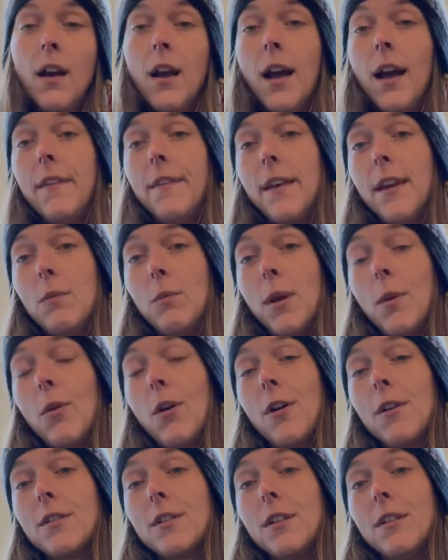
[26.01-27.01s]
And then we
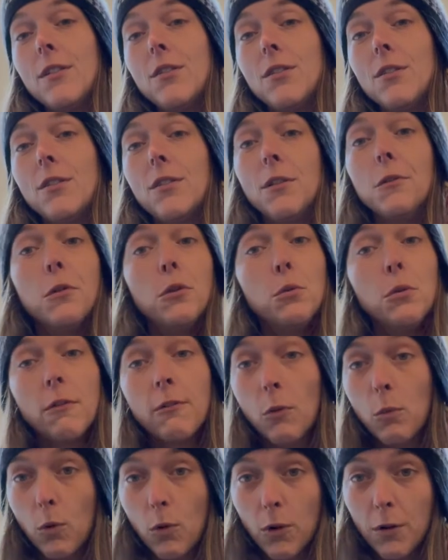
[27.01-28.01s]
worked into the lure
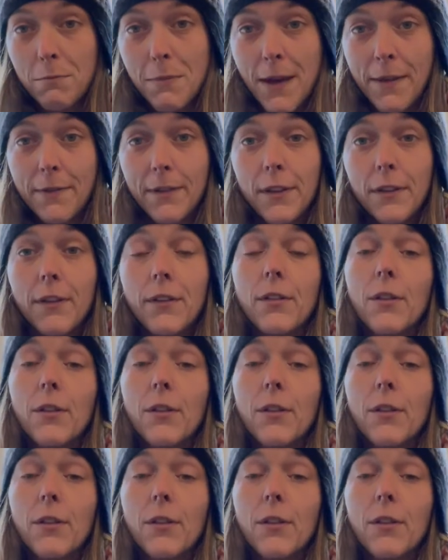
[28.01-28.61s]
reward method,